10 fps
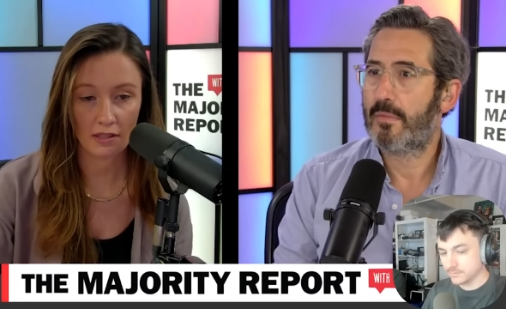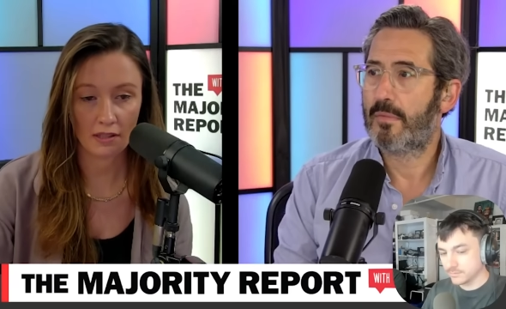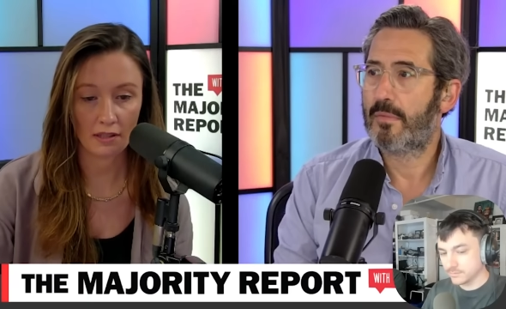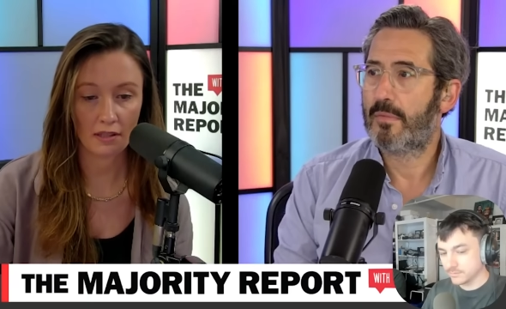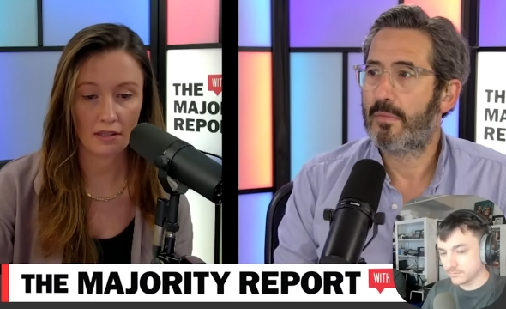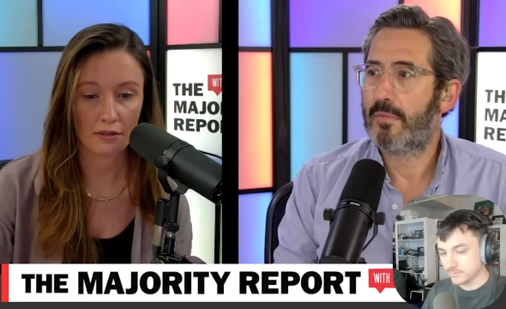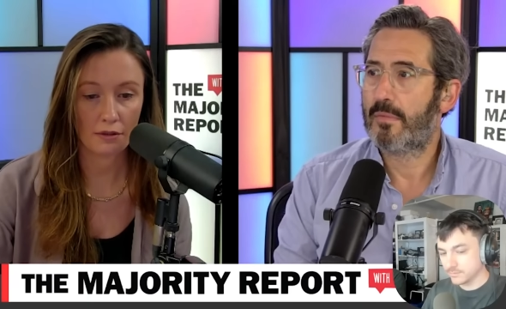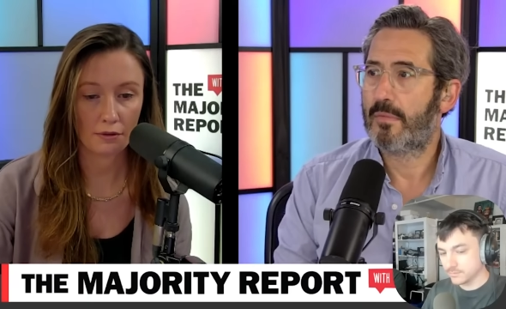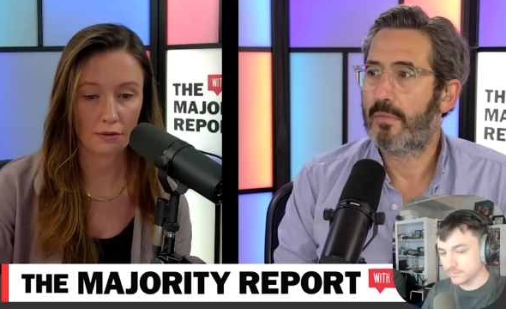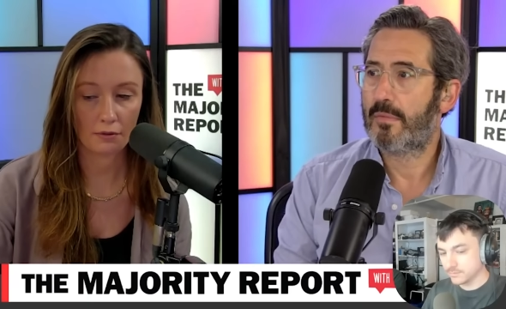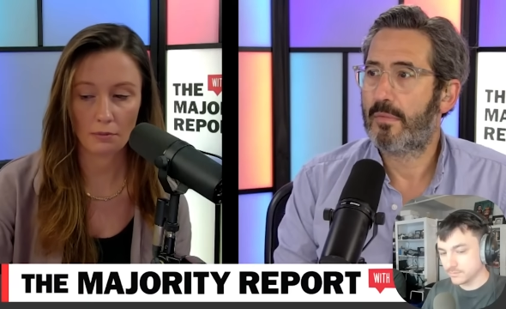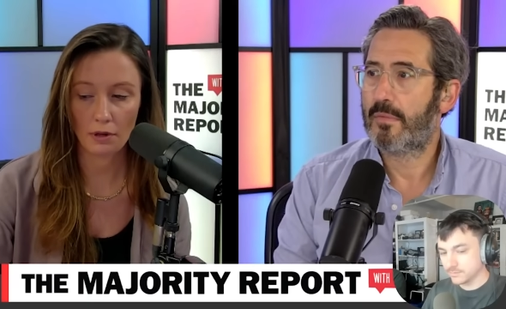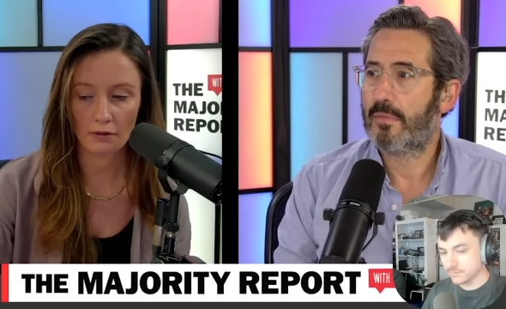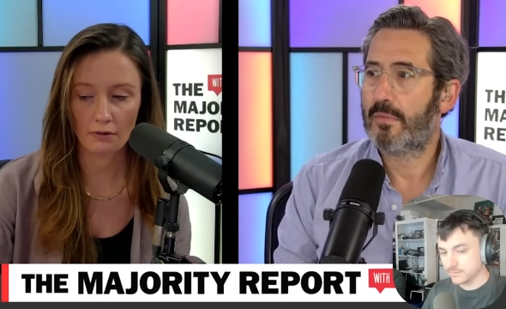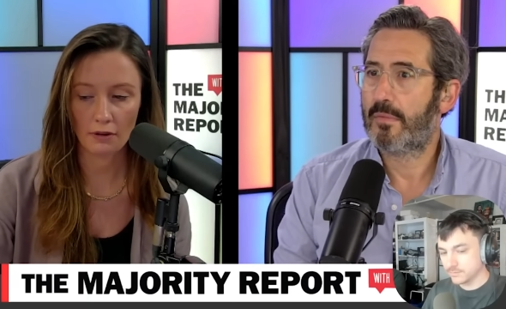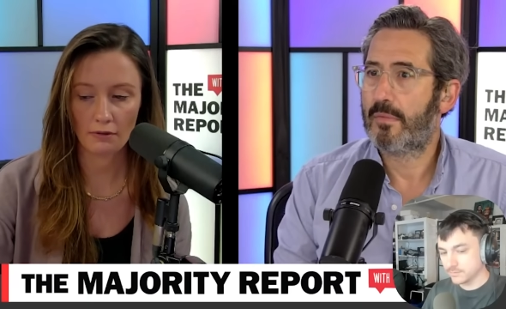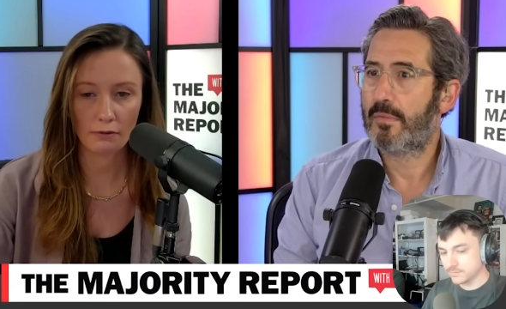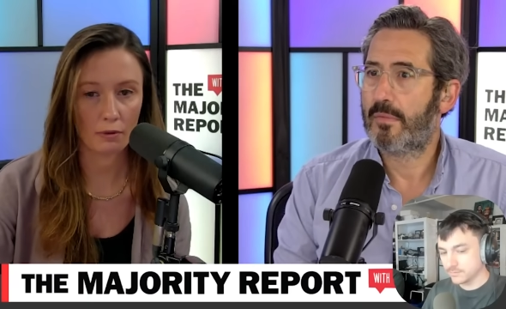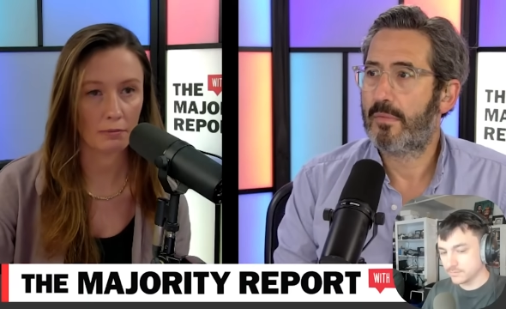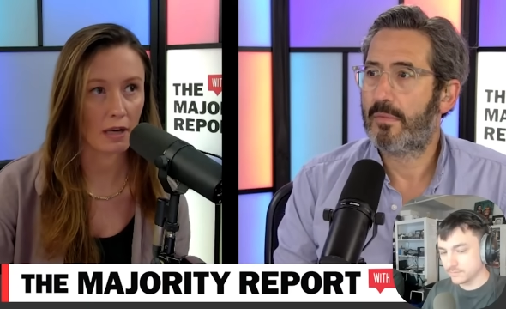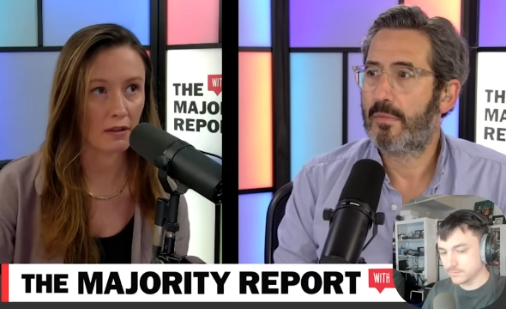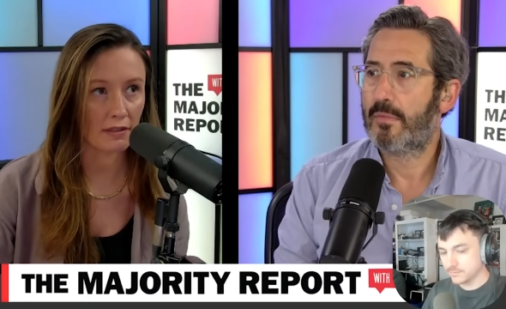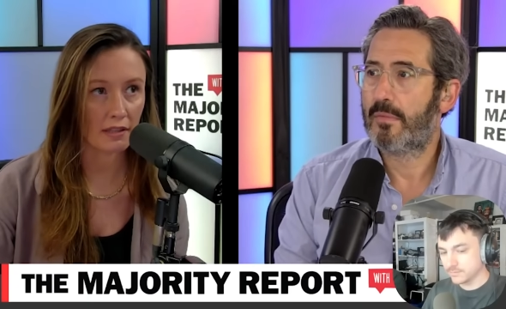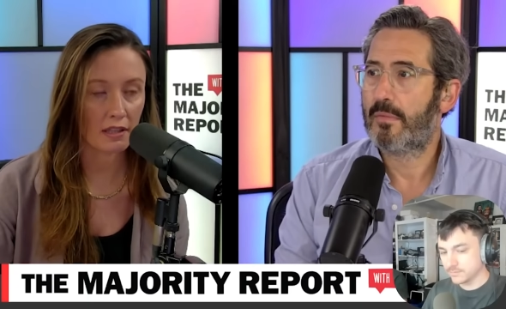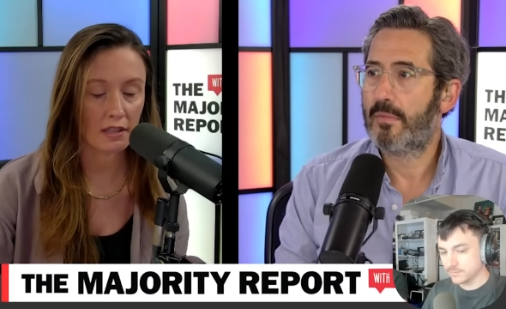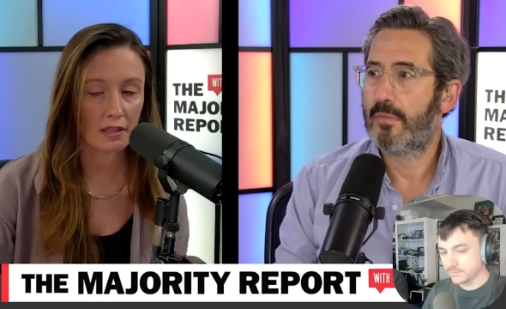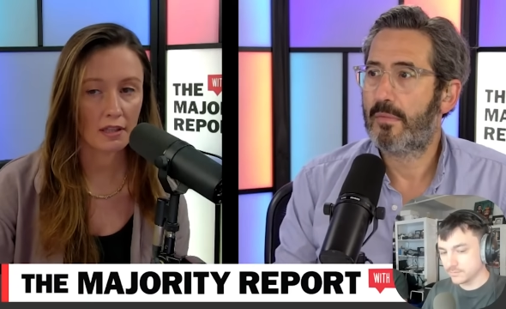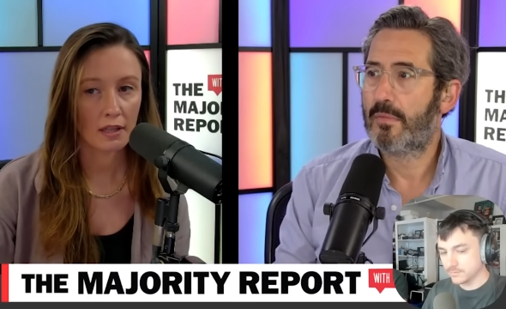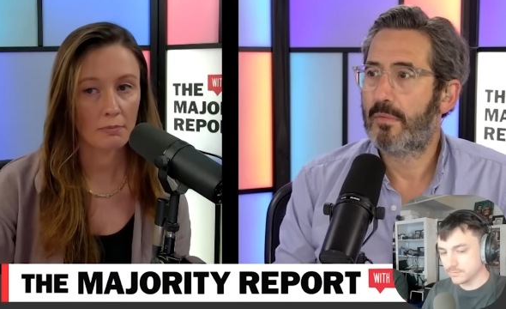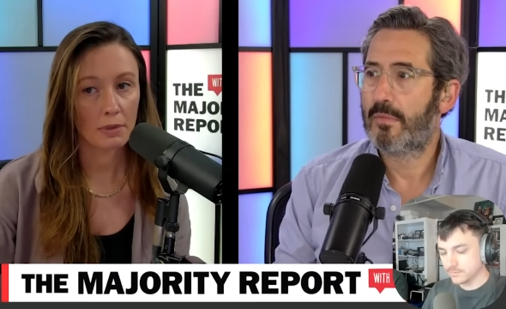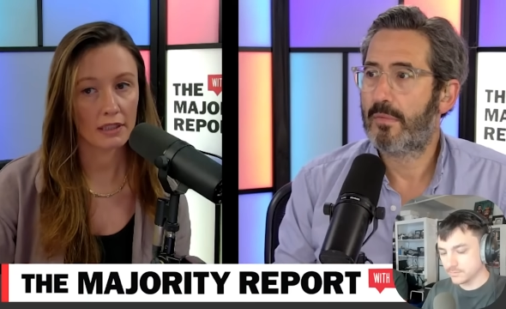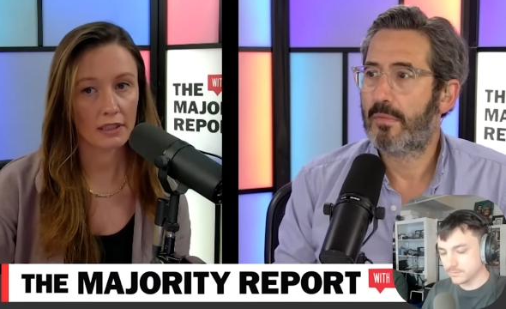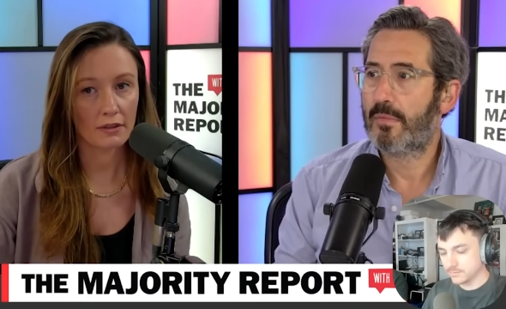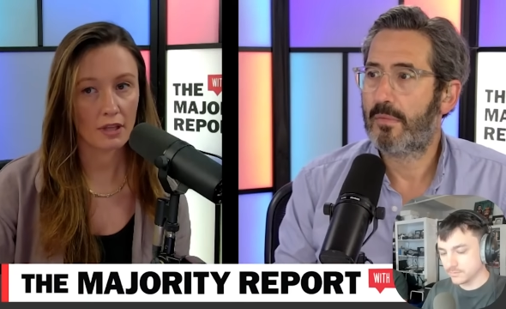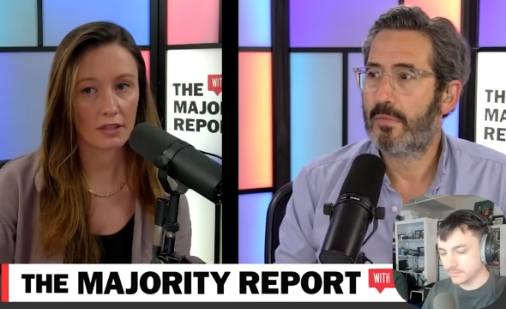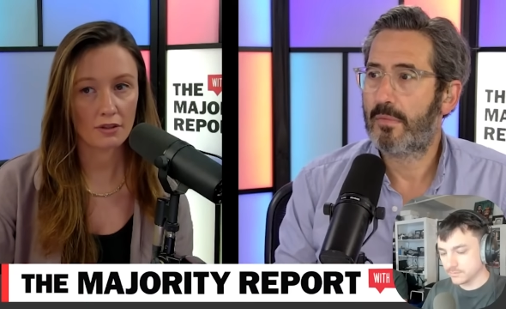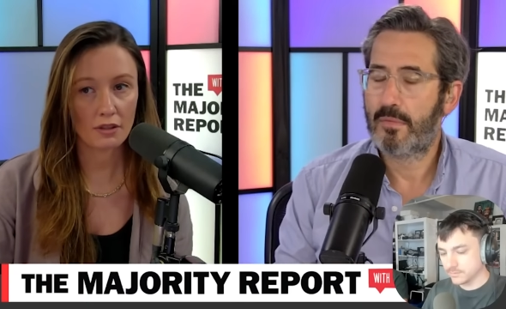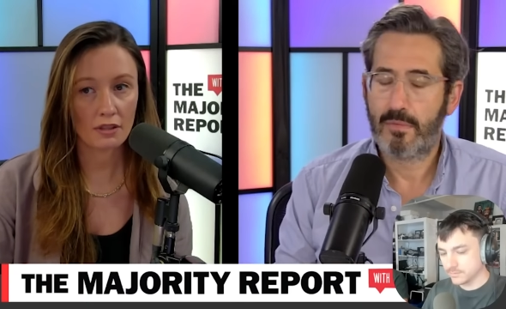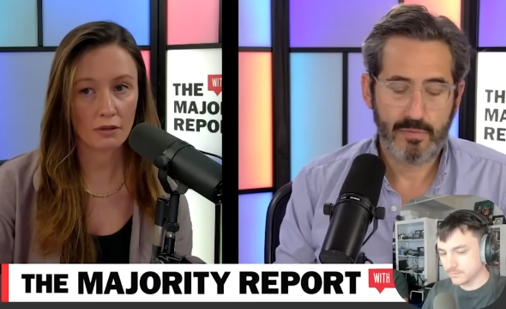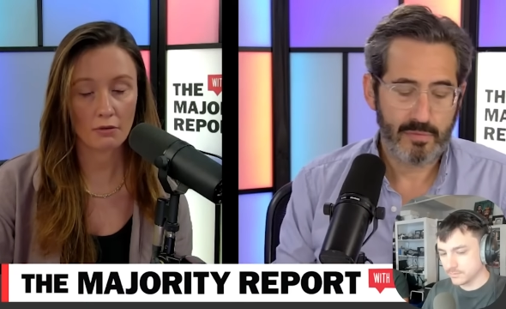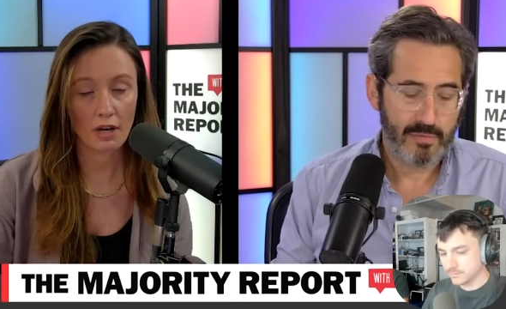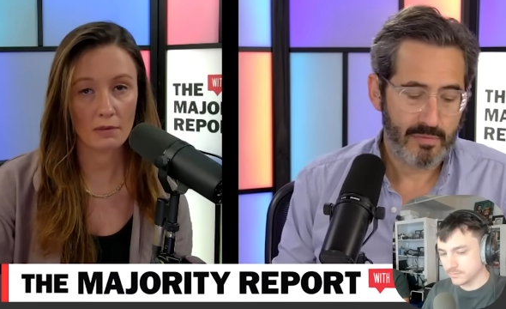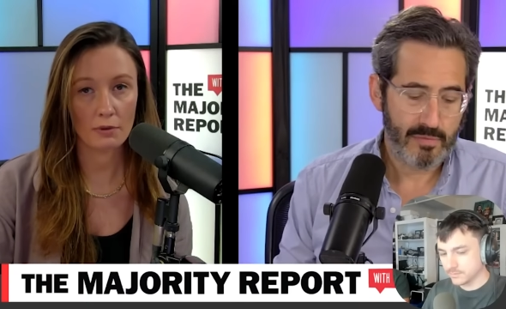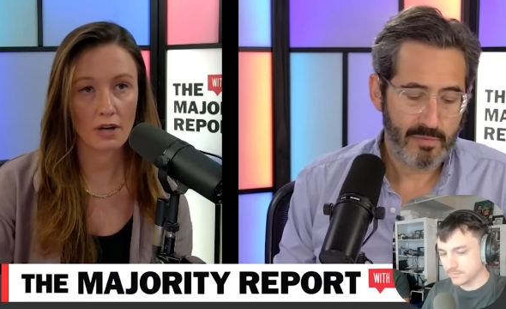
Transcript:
Speaker 1: it's an institutional part of our foreign policy. But it, it's just incredible